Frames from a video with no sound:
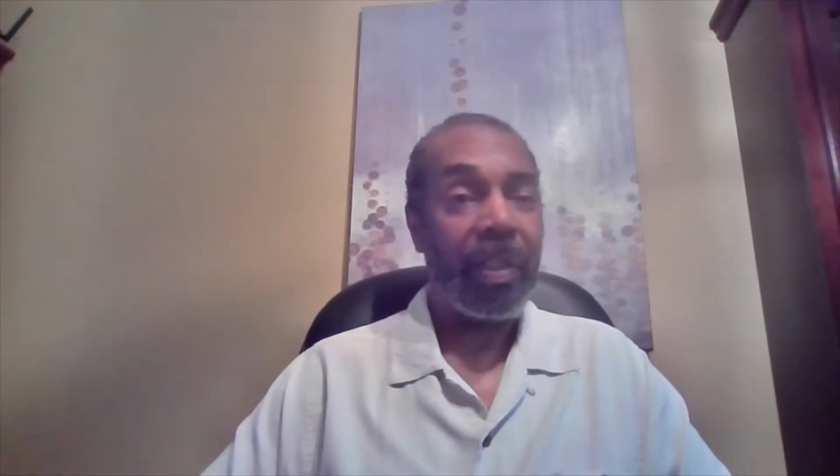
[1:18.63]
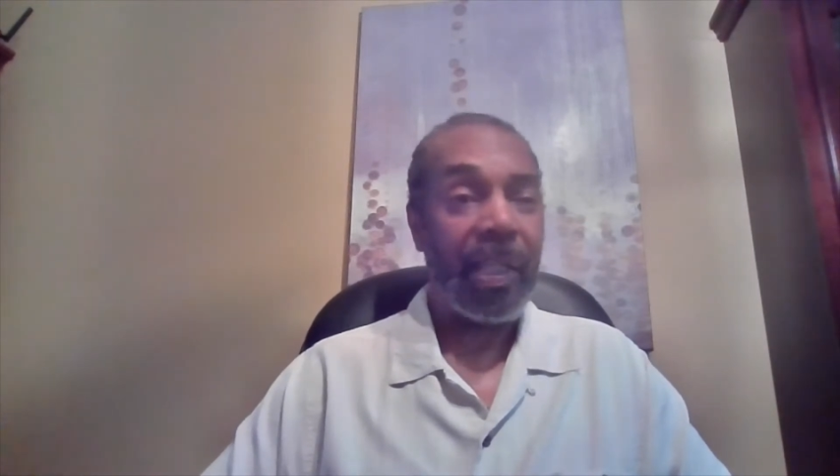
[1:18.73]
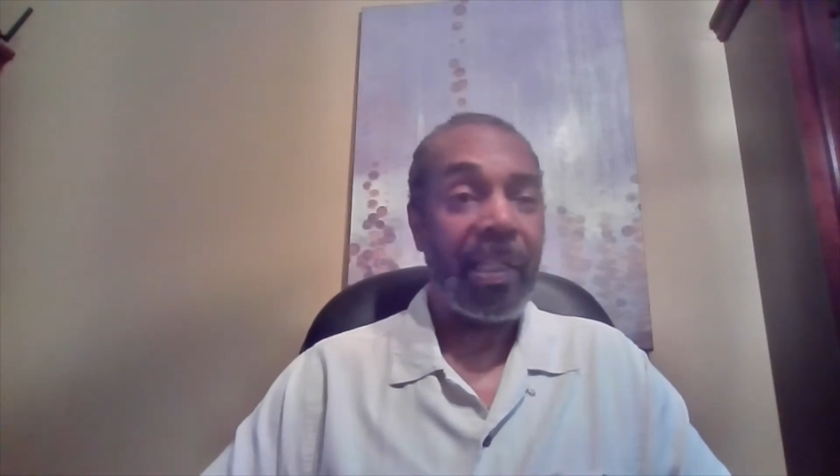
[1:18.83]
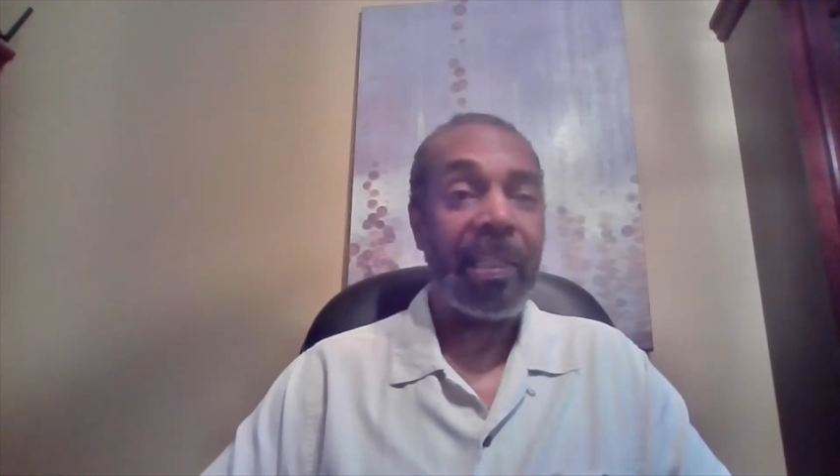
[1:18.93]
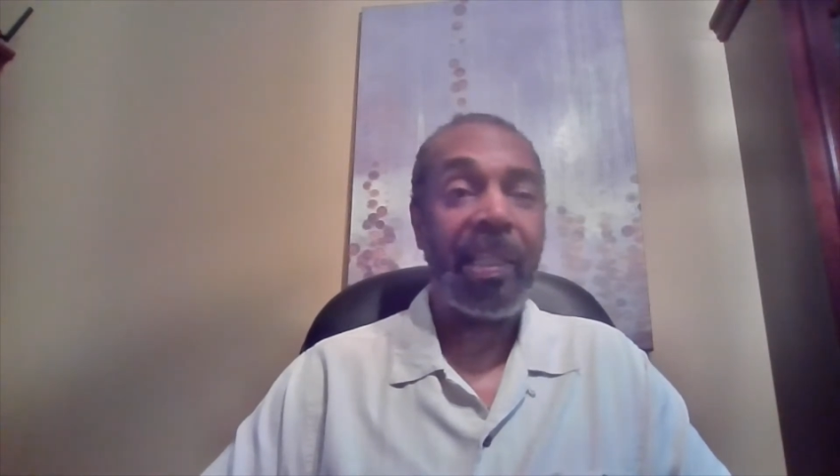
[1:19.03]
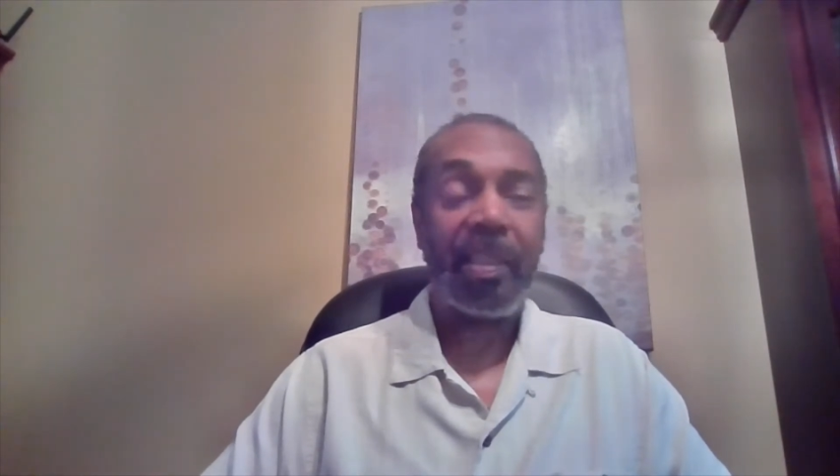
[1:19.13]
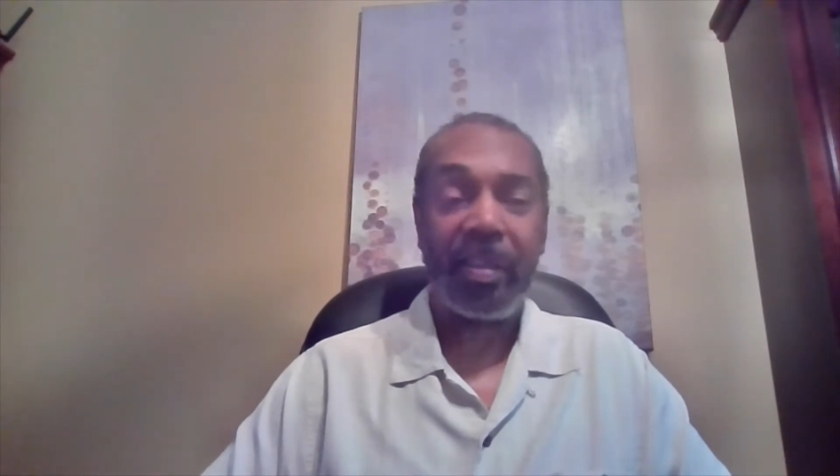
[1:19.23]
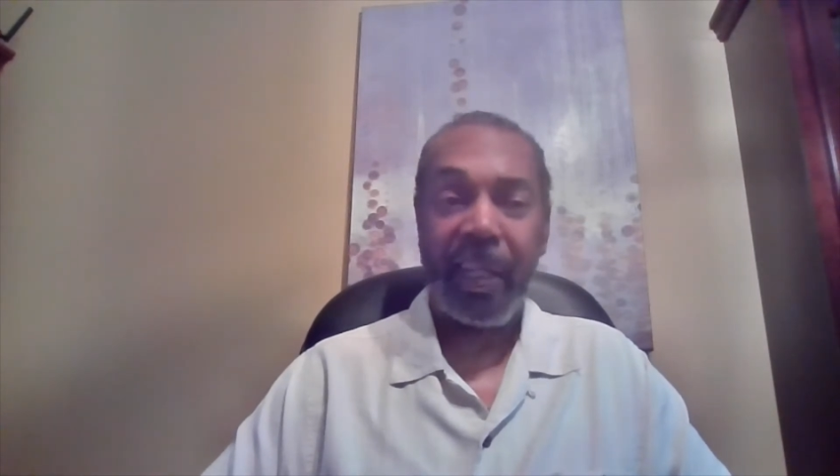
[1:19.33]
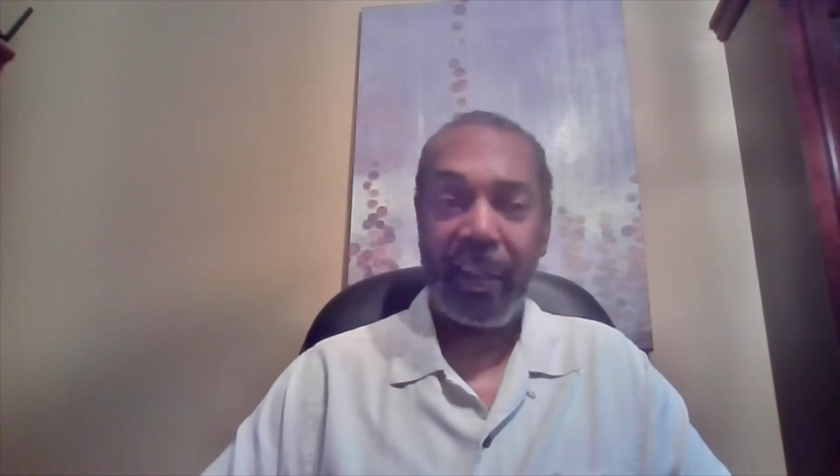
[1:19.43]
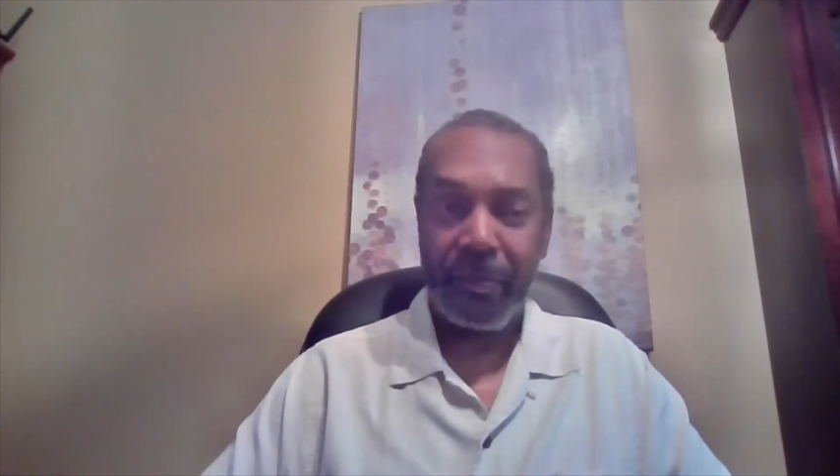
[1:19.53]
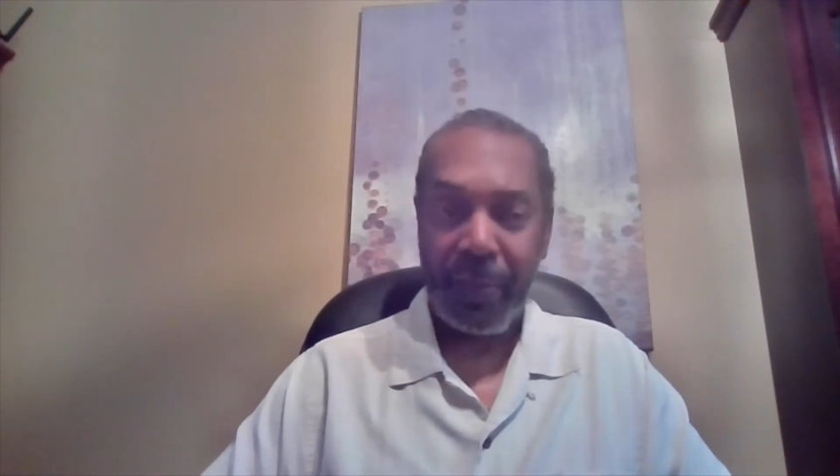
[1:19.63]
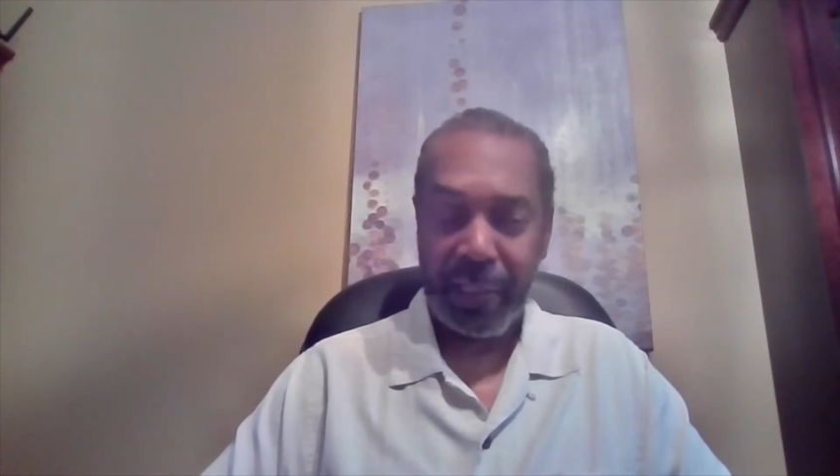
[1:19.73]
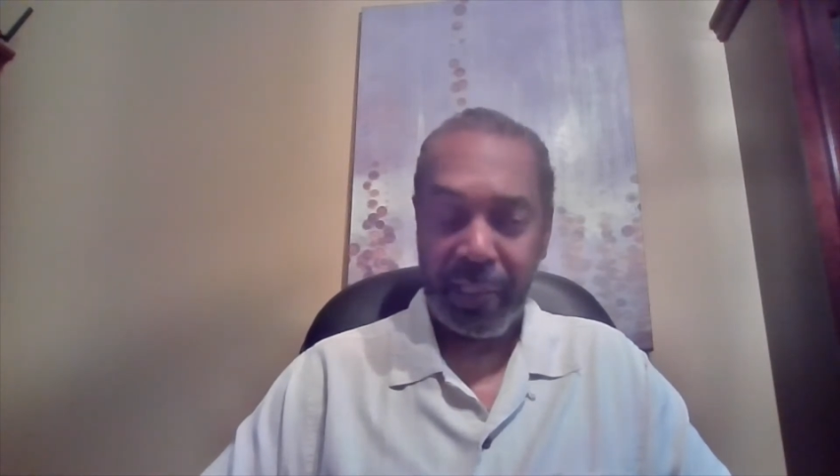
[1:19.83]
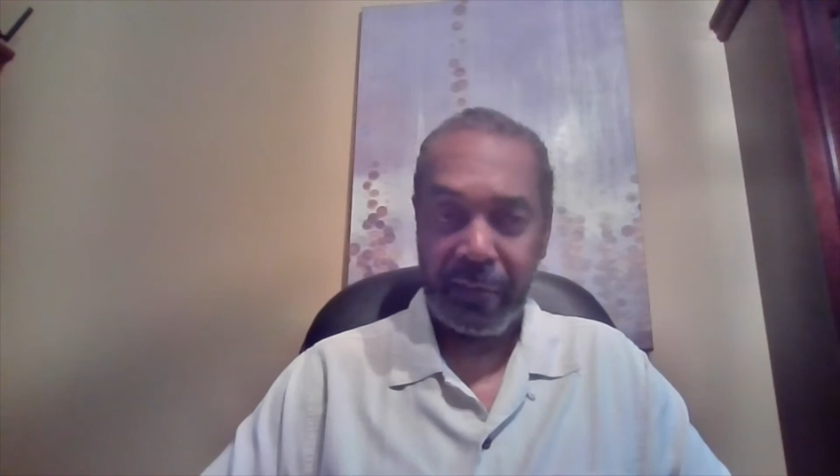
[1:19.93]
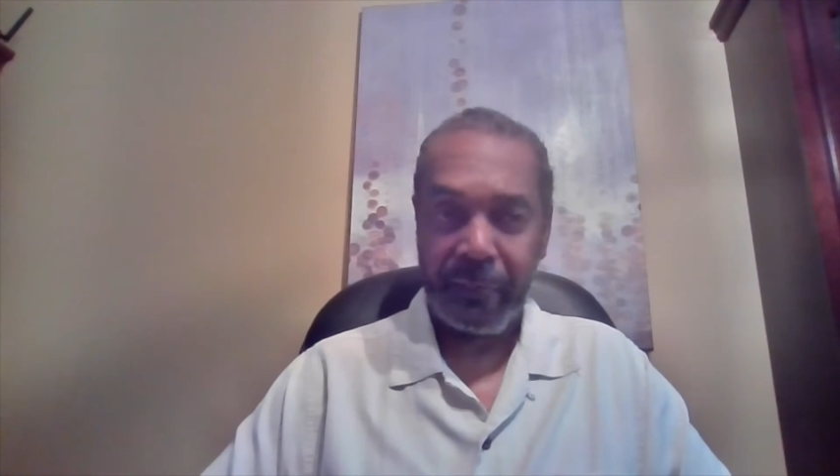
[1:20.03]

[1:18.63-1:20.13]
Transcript: that they need to save money.